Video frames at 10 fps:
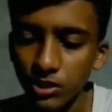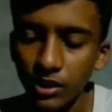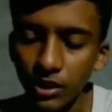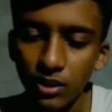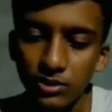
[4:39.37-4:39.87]
It
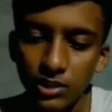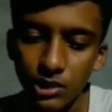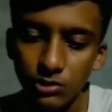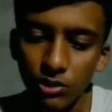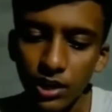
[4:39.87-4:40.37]
occurs
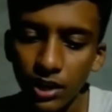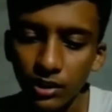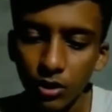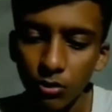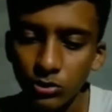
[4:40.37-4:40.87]
naturally and
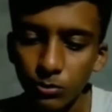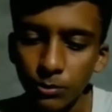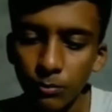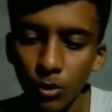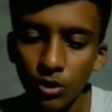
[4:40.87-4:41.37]
can also be
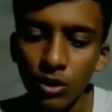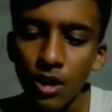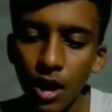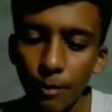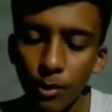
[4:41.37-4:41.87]
brought
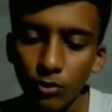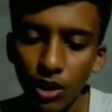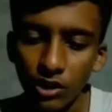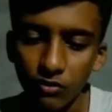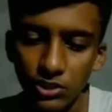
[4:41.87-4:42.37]
about
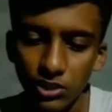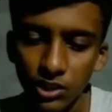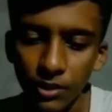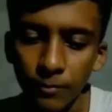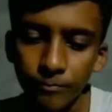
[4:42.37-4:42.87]

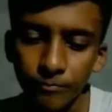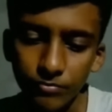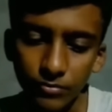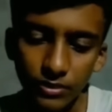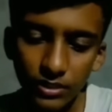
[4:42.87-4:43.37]
artificially.
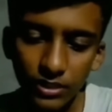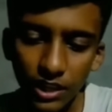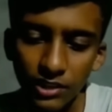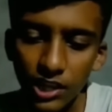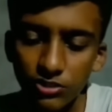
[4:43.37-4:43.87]

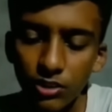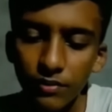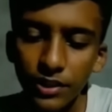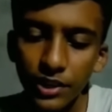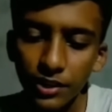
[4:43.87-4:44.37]
Natural
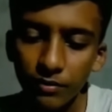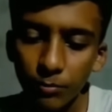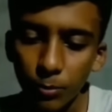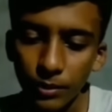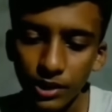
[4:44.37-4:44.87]
vegetative
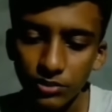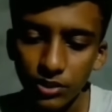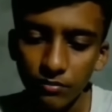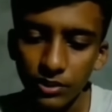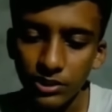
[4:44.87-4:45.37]
propagation